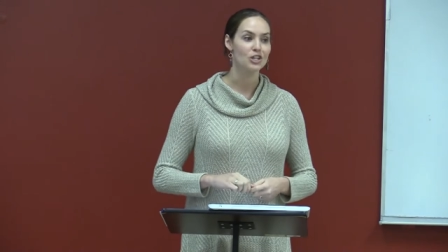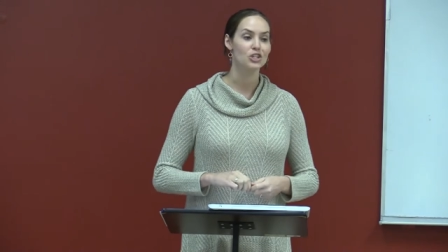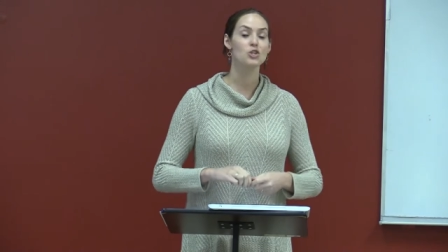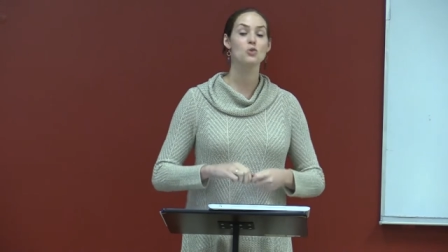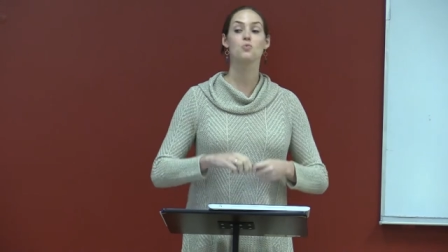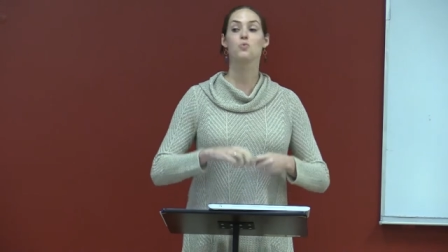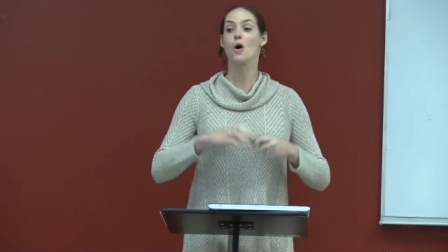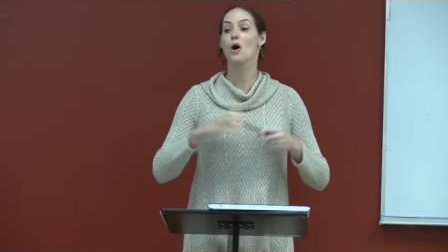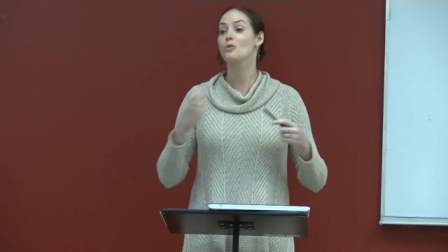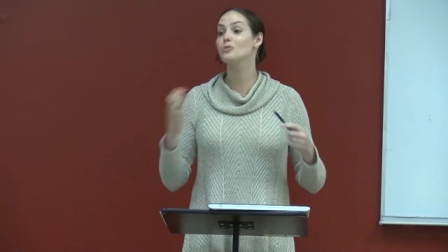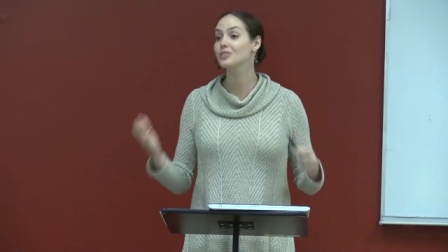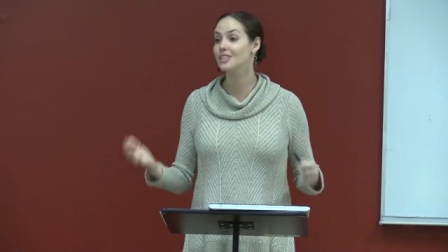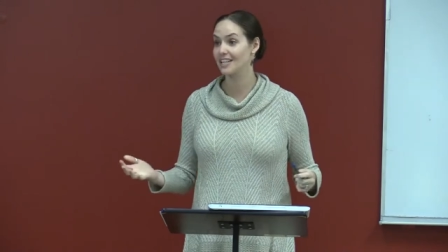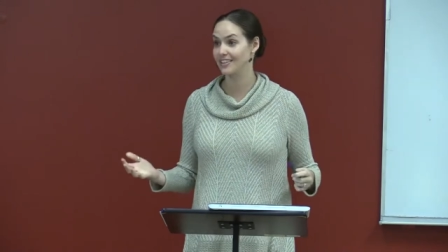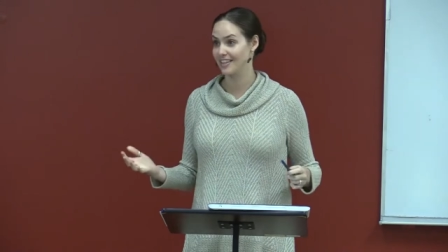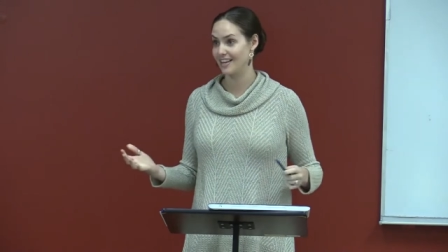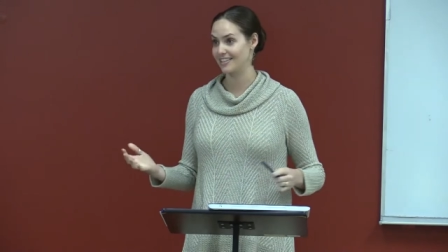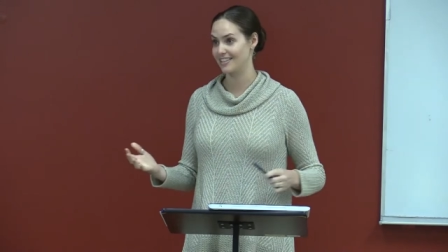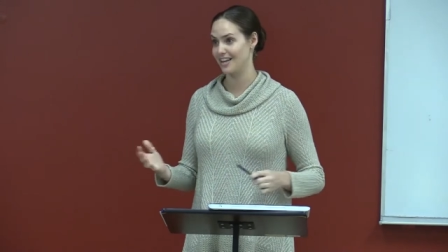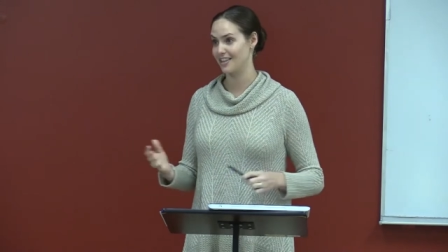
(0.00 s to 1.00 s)
you won't
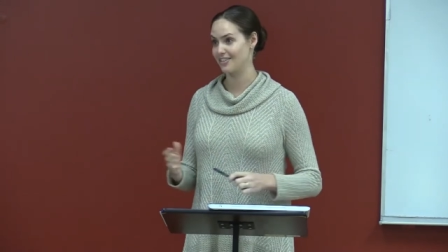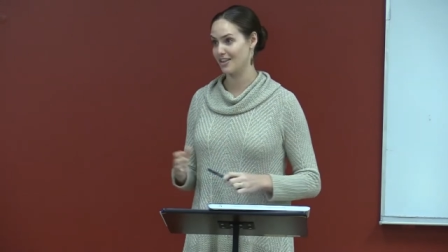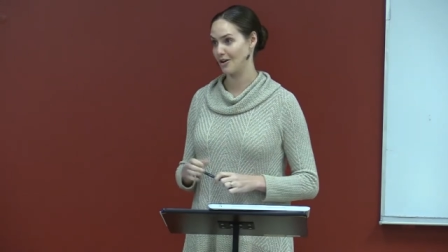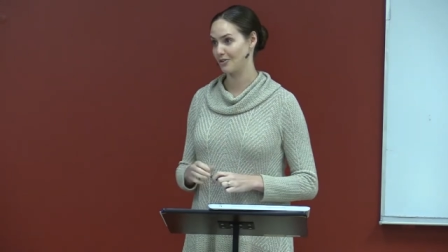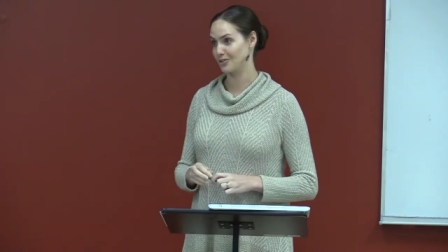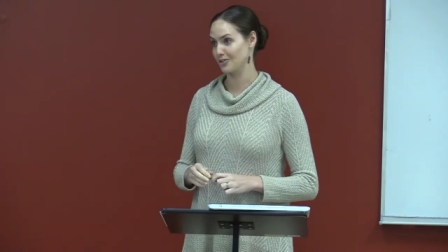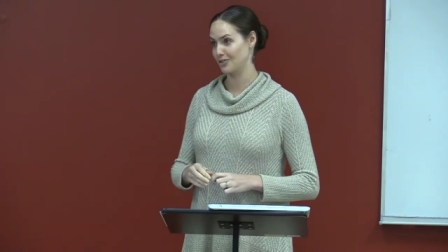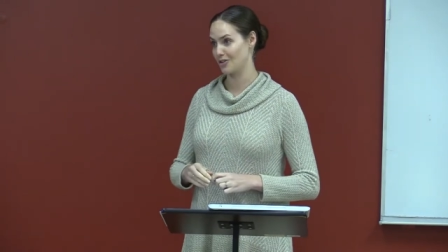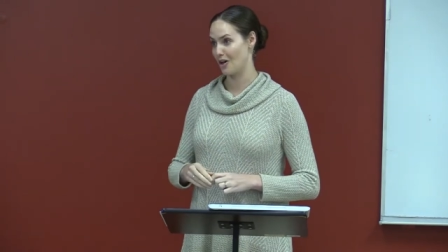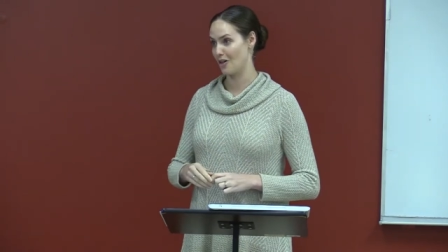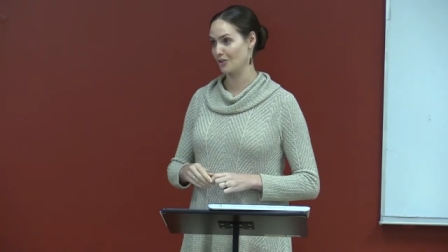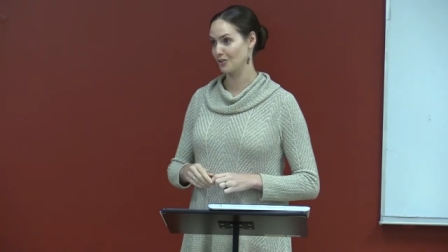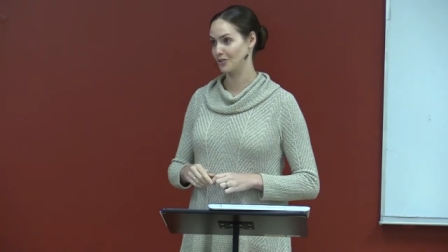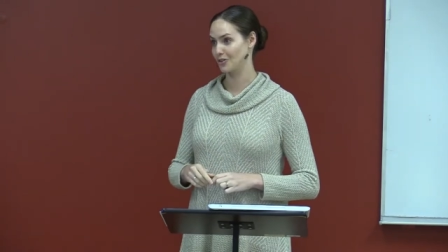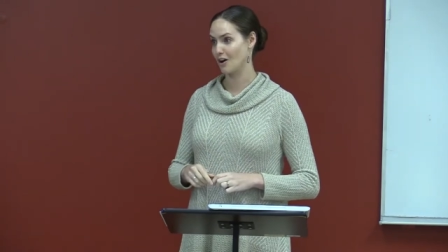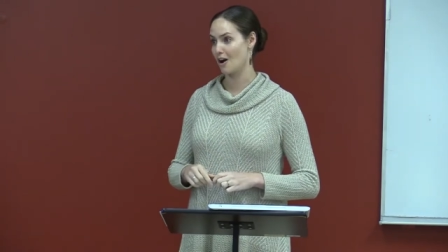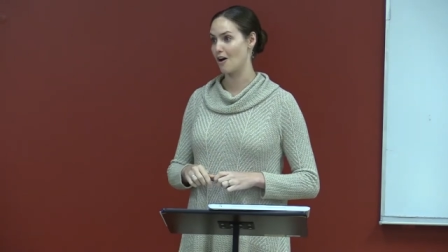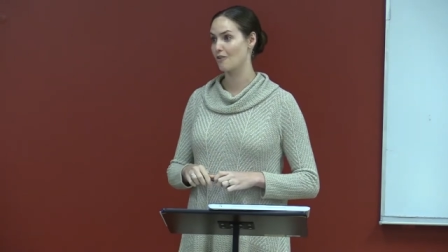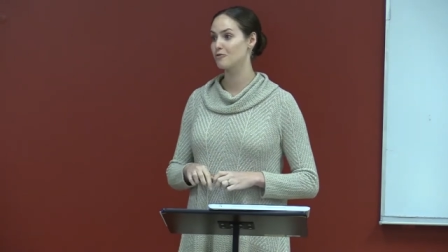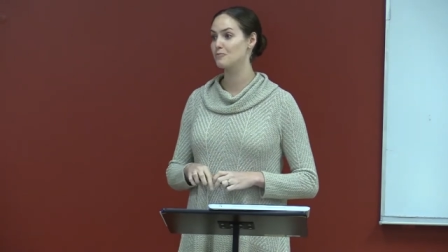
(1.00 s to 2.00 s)
get that ten thousand dollars
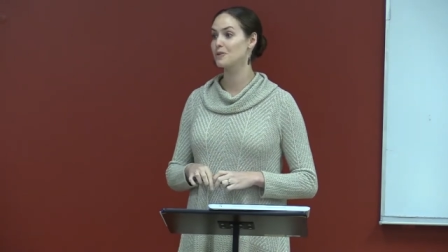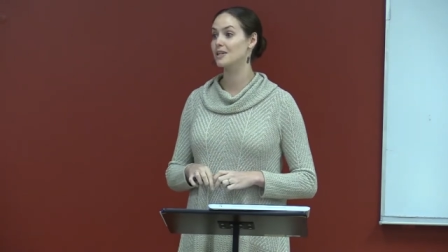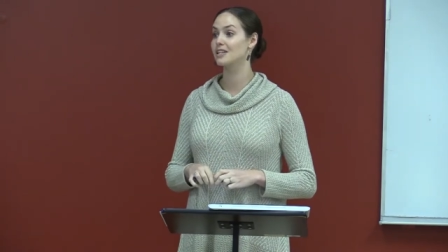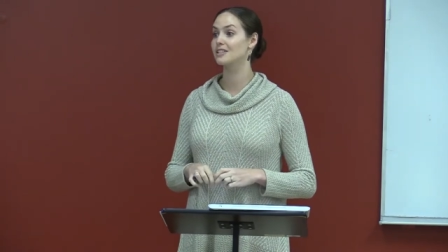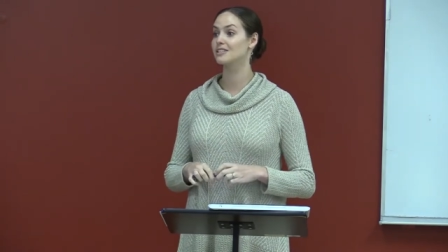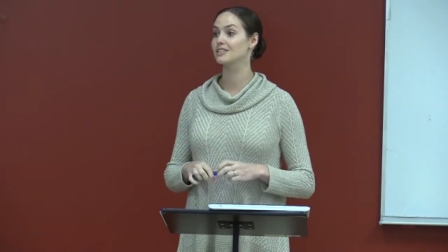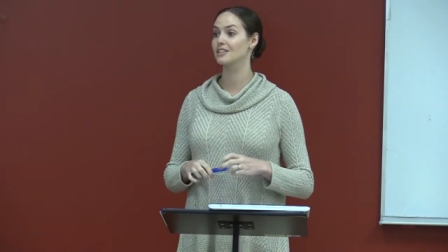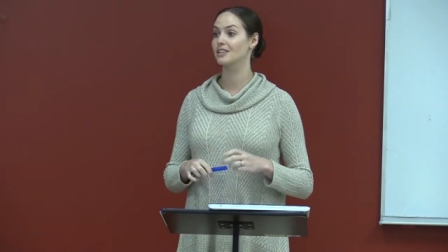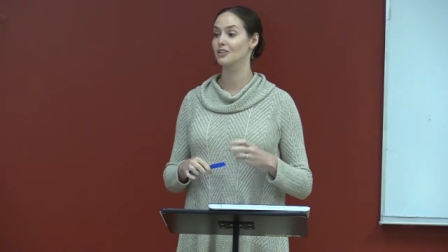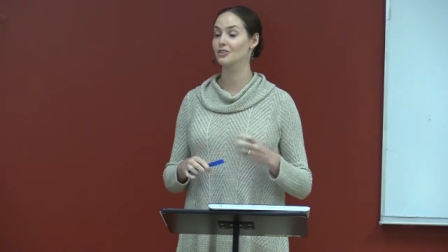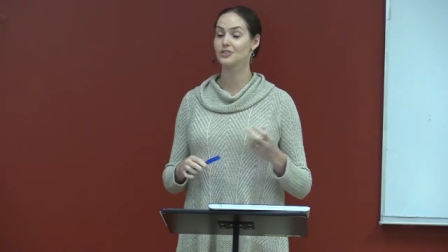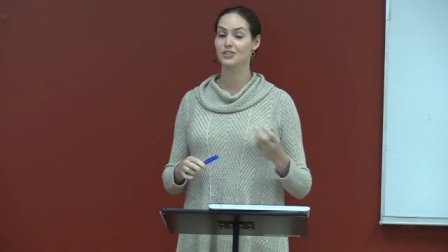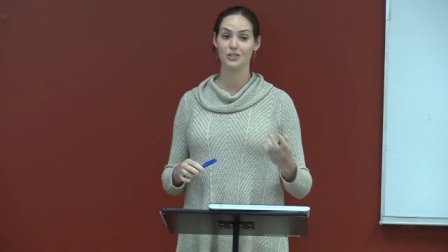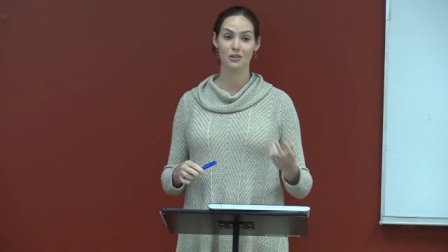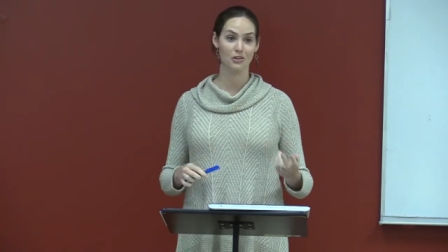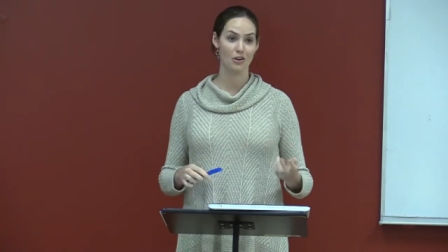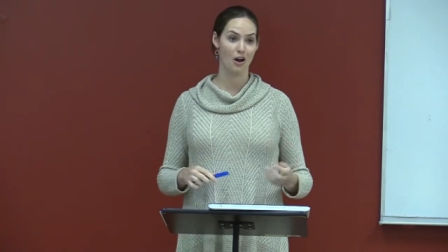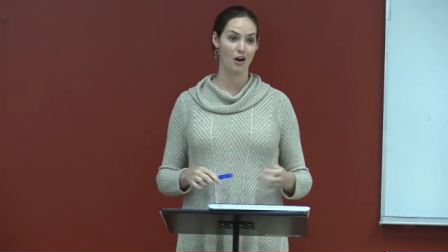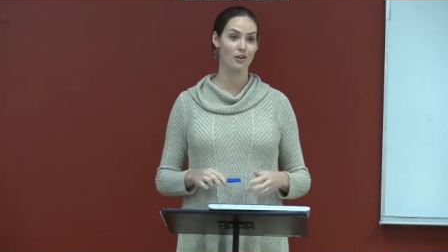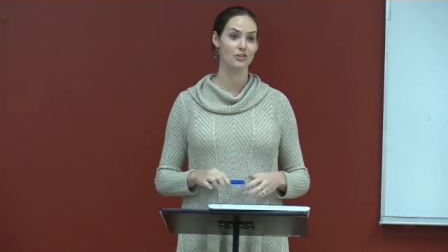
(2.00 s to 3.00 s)
off because
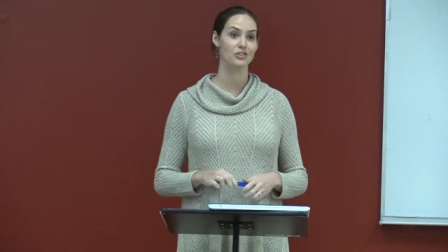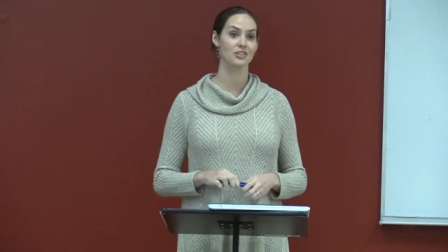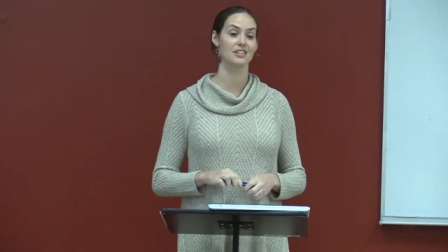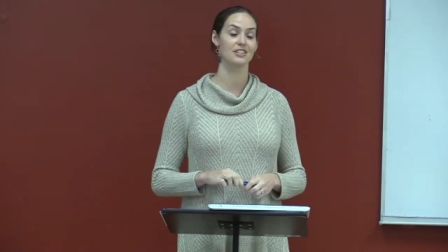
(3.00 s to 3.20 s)
Hillsdale College